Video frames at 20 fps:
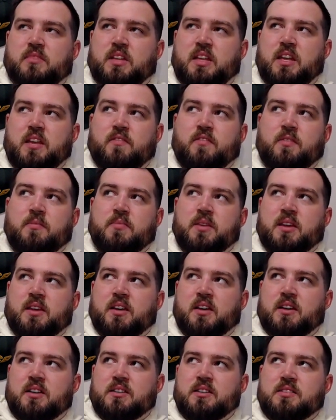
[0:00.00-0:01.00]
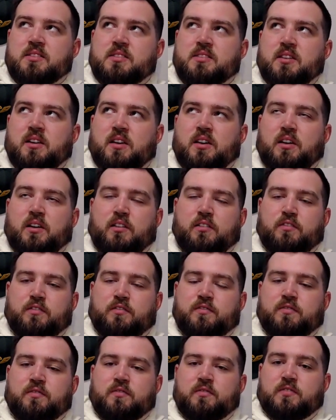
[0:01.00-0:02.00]
even because
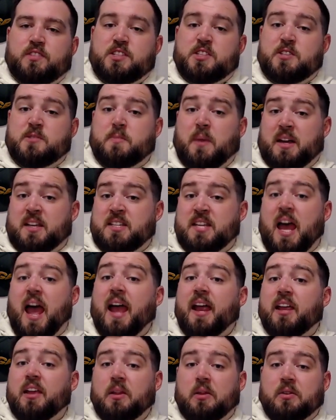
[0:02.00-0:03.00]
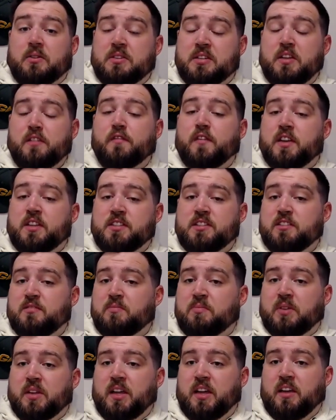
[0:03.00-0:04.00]
of spectacular
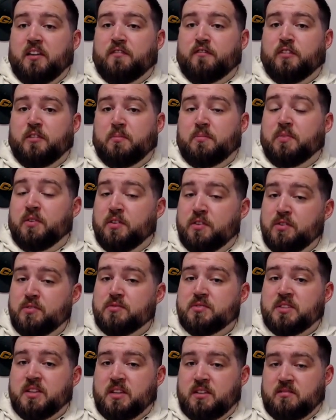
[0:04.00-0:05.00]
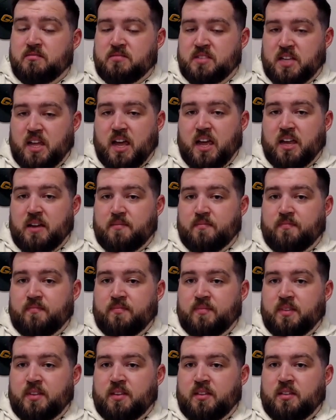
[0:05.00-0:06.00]
defensive play from Purdue's side.
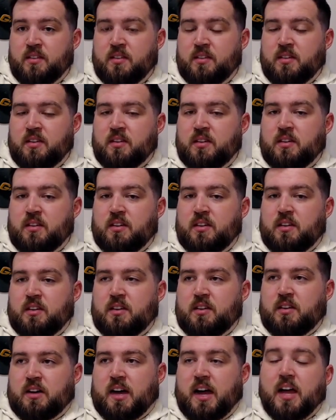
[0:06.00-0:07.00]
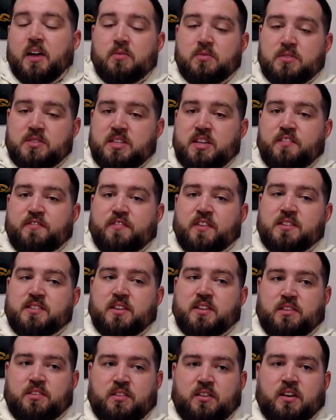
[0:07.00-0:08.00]
Iowa's
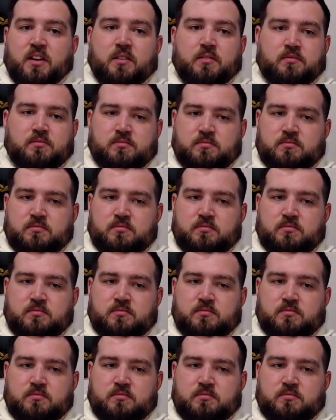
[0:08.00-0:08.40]
defense, I thought,